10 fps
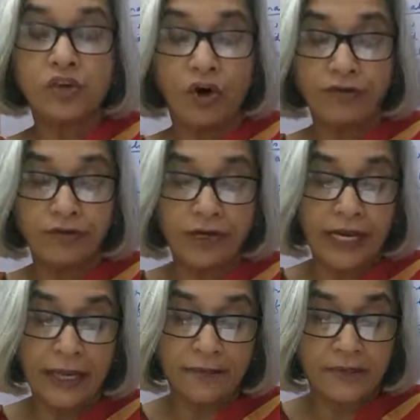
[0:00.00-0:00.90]
of
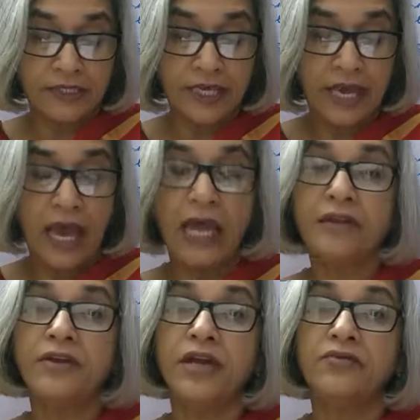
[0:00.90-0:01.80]
grapes and
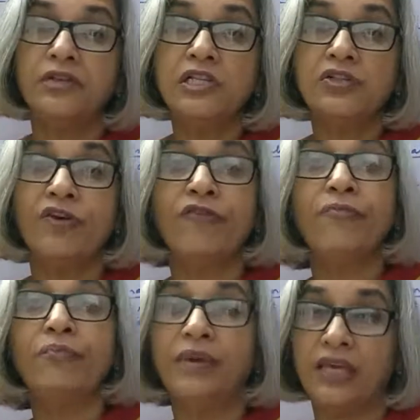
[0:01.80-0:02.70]
tendrils of
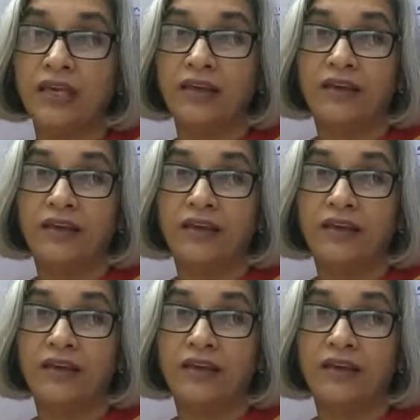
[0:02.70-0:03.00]
pea.